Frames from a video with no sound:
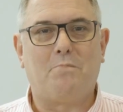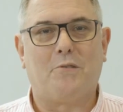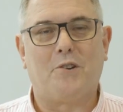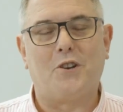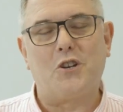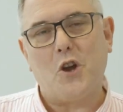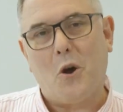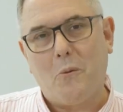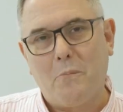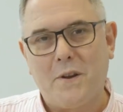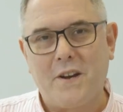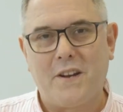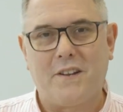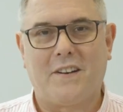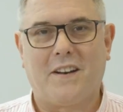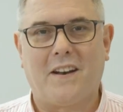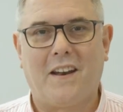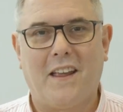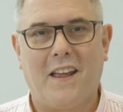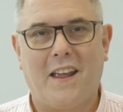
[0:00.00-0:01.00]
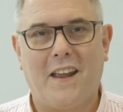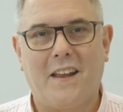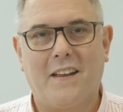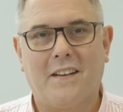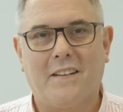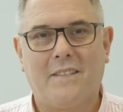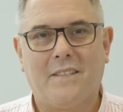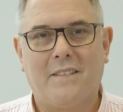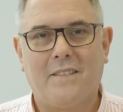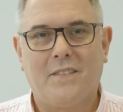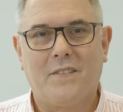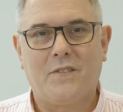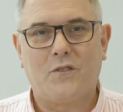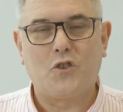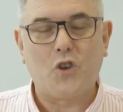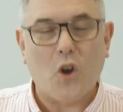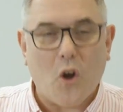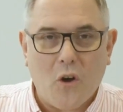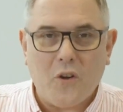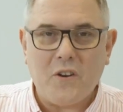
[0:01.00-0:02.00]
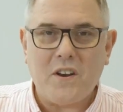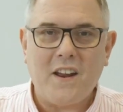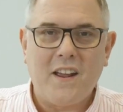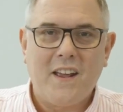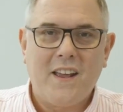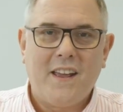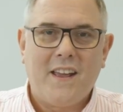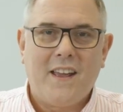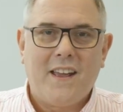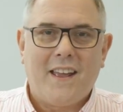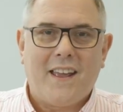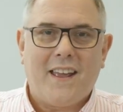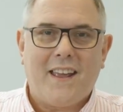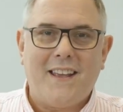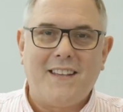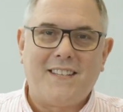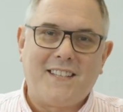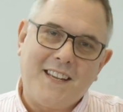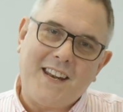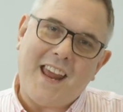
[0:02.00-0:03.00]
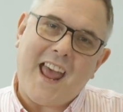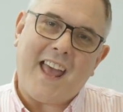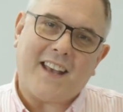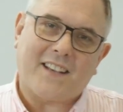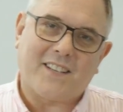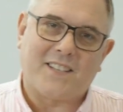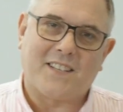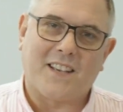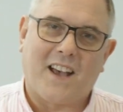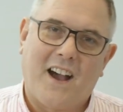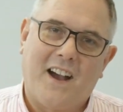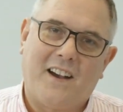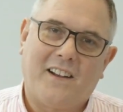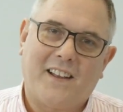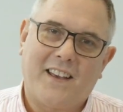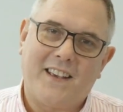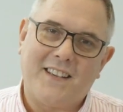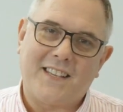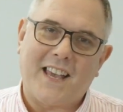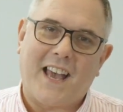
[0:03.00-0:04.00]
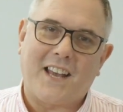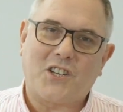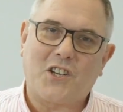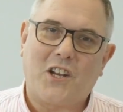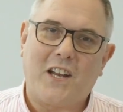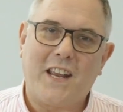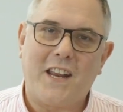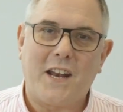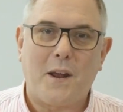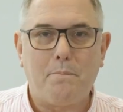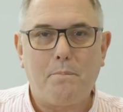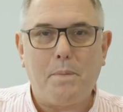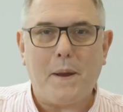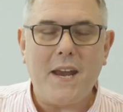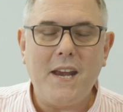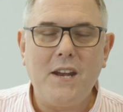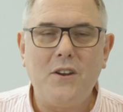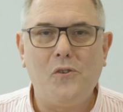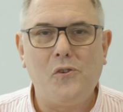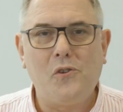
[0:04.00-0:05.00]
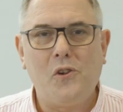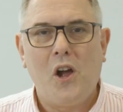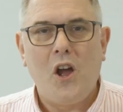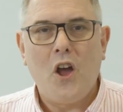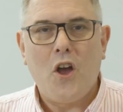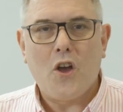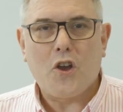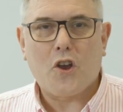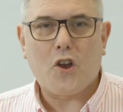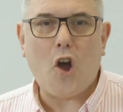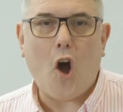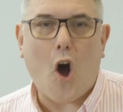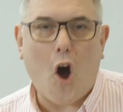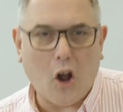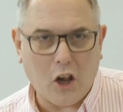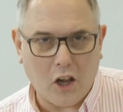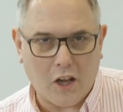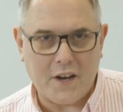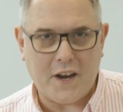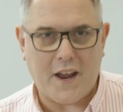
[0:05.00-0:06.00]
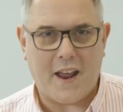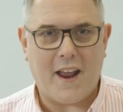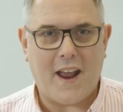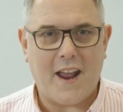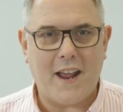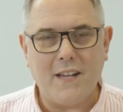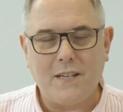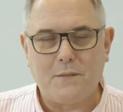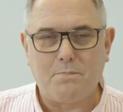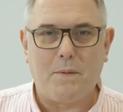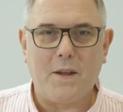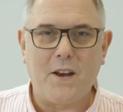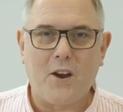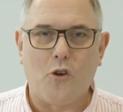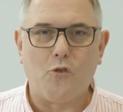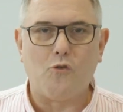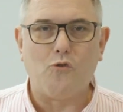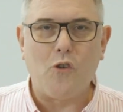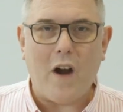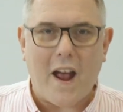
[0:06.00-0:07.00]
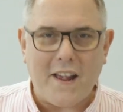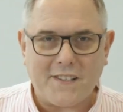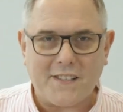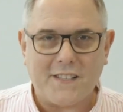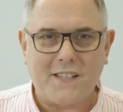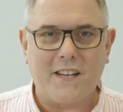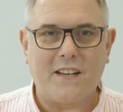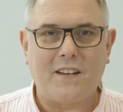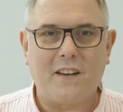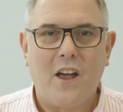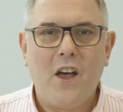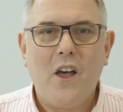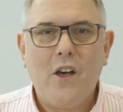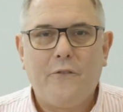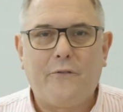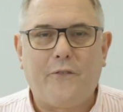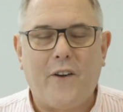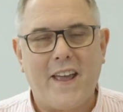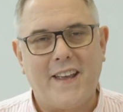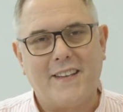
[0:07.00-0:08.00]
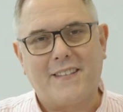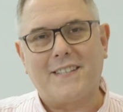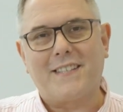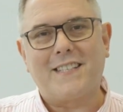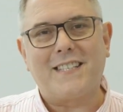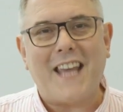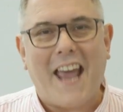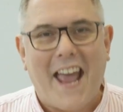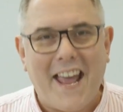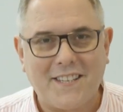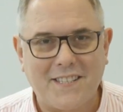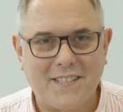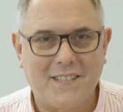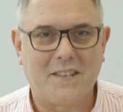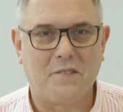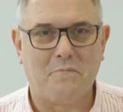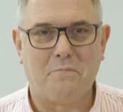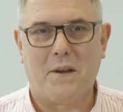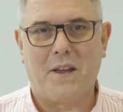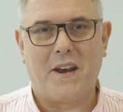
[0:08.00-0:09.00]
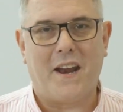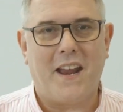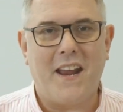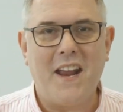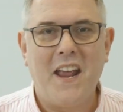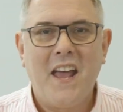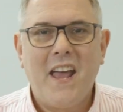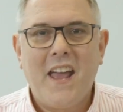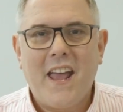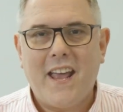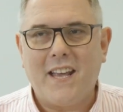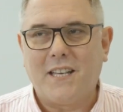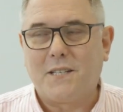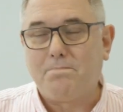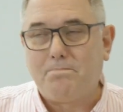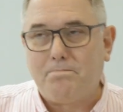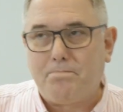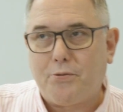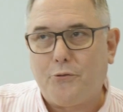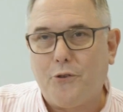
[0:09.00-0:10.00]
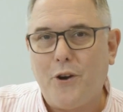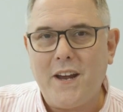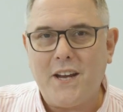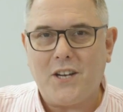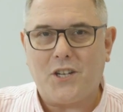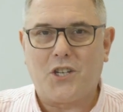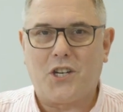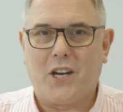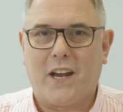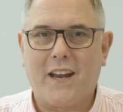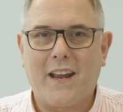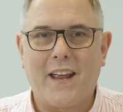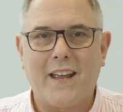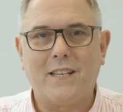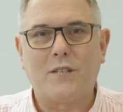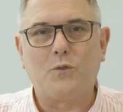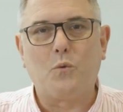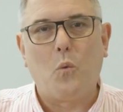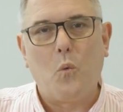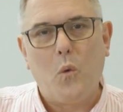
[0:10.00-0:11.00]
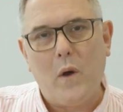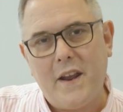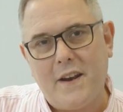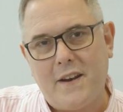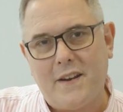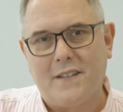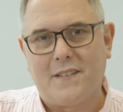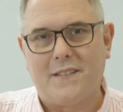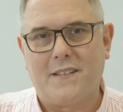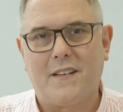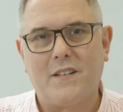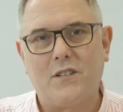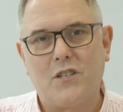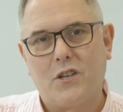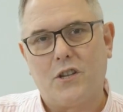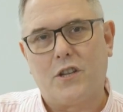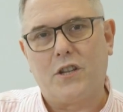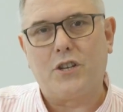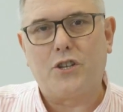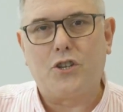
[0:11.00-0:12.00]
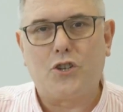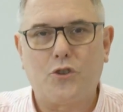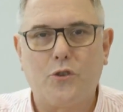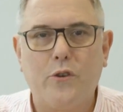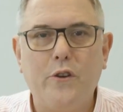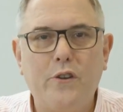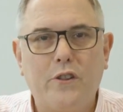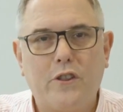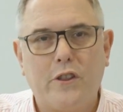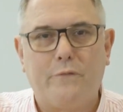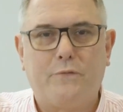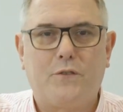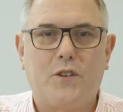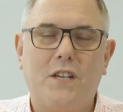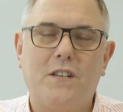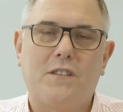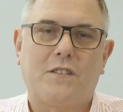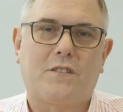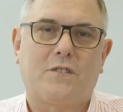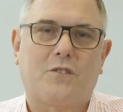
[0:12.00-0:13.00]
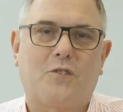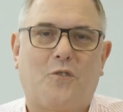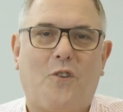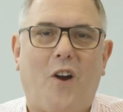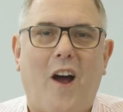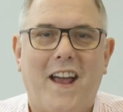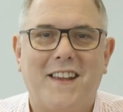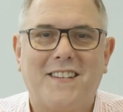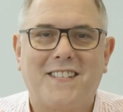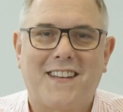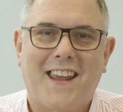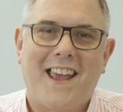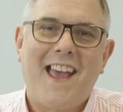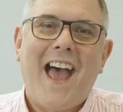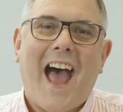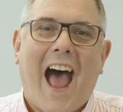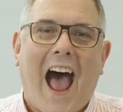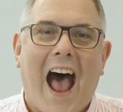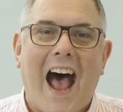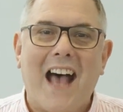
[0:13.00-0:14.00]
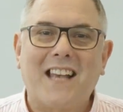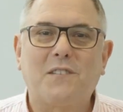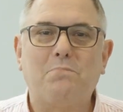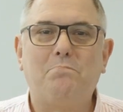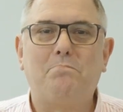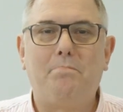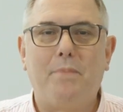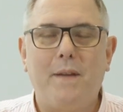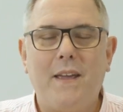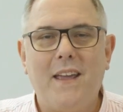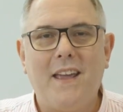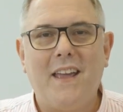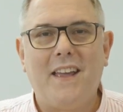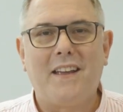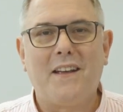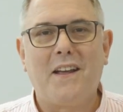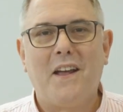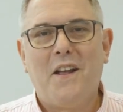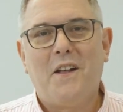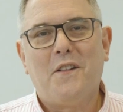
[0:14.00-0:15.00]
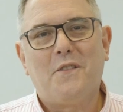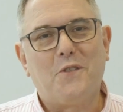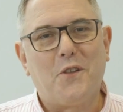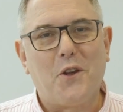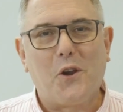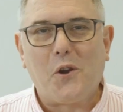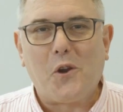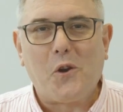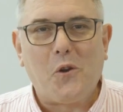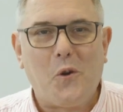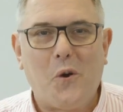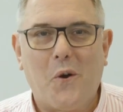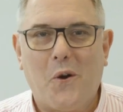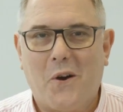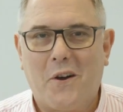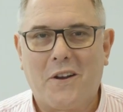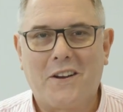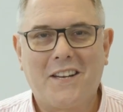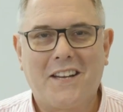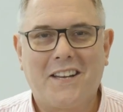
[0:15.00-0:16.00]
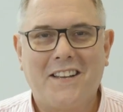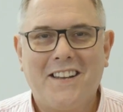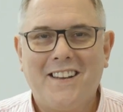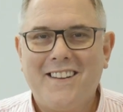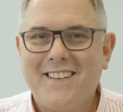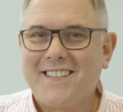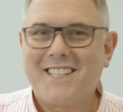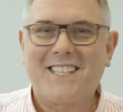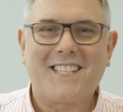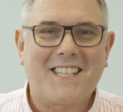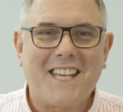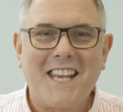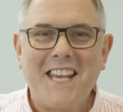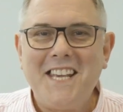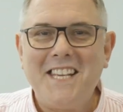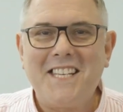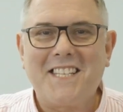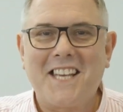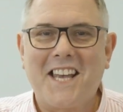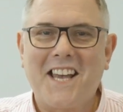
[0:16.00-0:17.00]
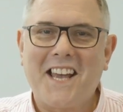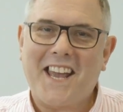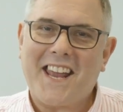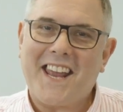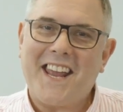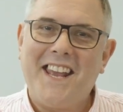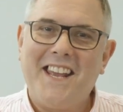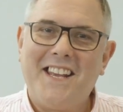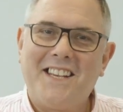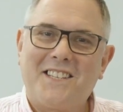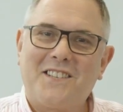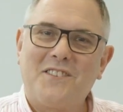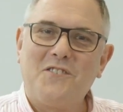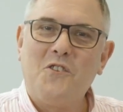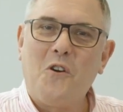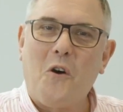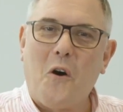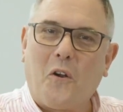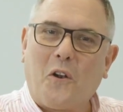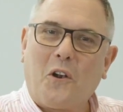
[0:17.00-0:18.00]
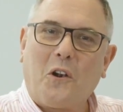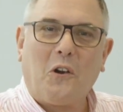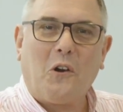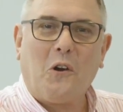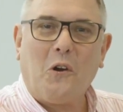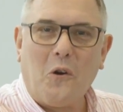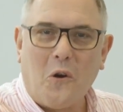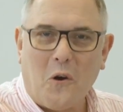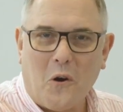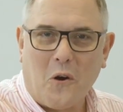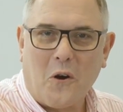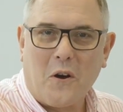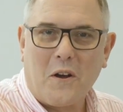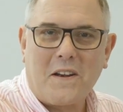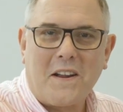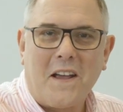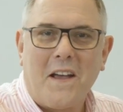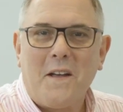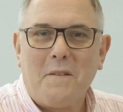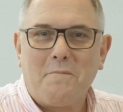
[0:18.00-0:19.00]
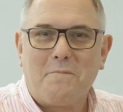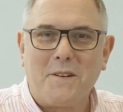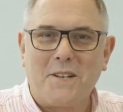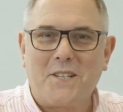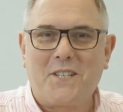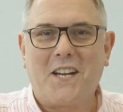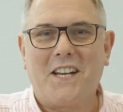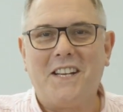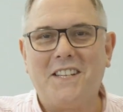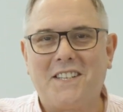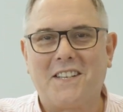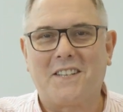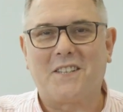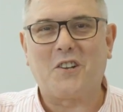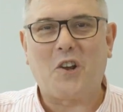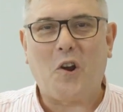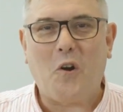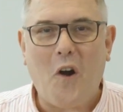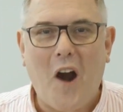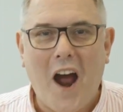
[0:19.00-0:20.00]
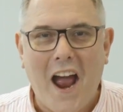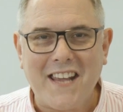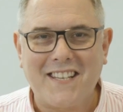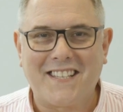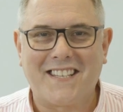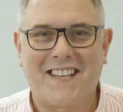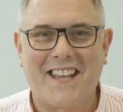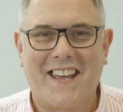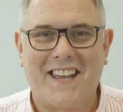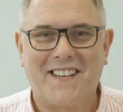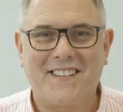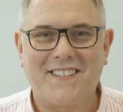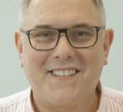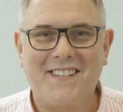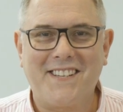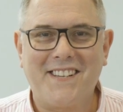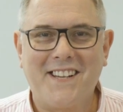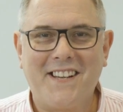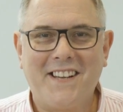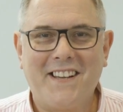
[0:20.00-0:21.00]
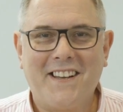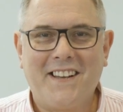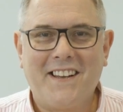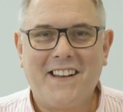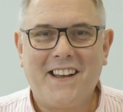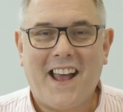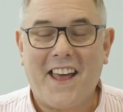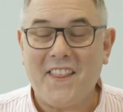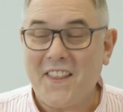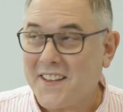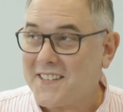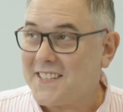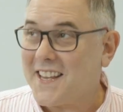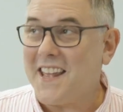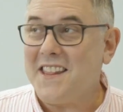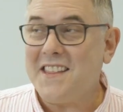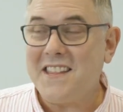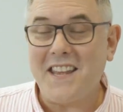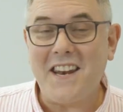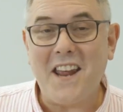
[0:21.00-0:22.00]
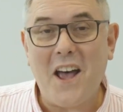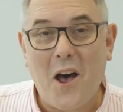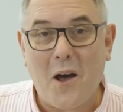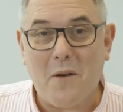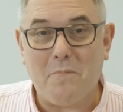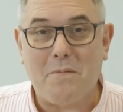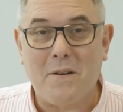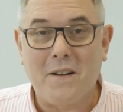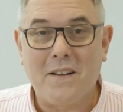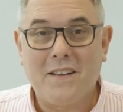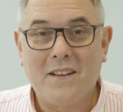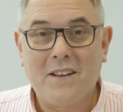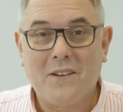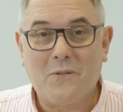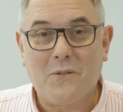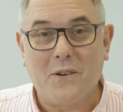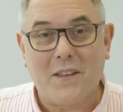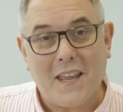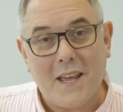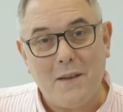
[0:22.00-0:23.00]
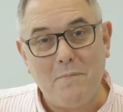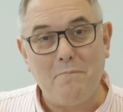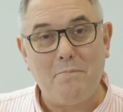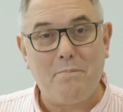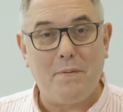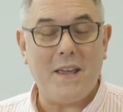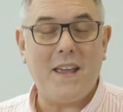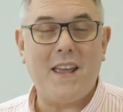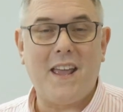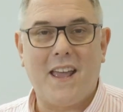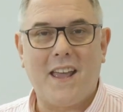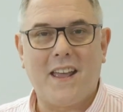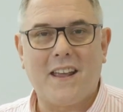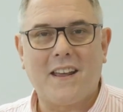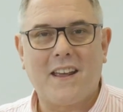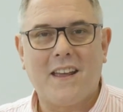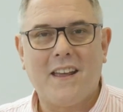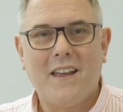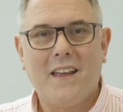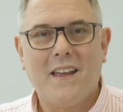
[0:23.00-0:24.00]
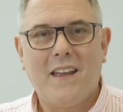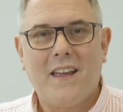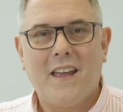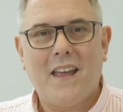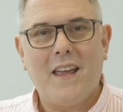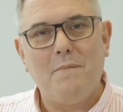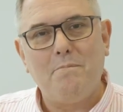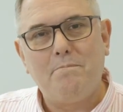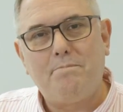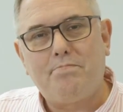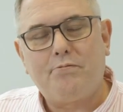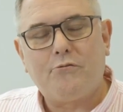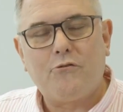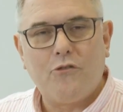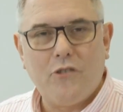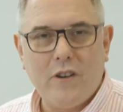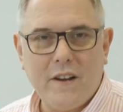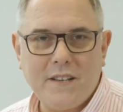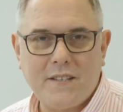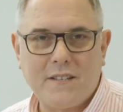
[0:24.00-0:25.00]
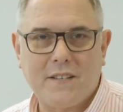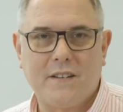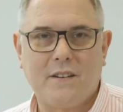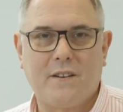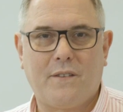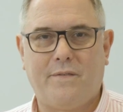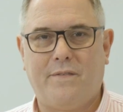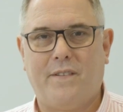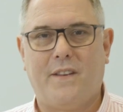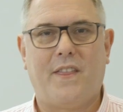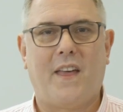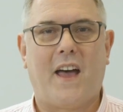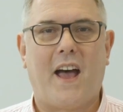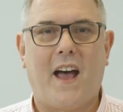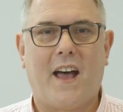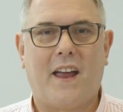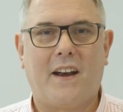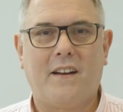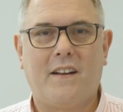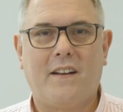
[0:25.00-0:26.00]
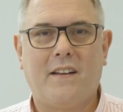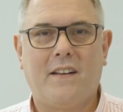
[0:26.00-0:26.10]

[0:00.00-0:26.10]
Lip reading: predominantly. John is in exile. He's actually in a penal colony. He's been arrested for his testimony, his preaching, his witnessing to the truth of Jesus Christ as being the Lord. Caesar is not Lord, but Jesus Christ is. And that's ended up with him being imprisoned for that.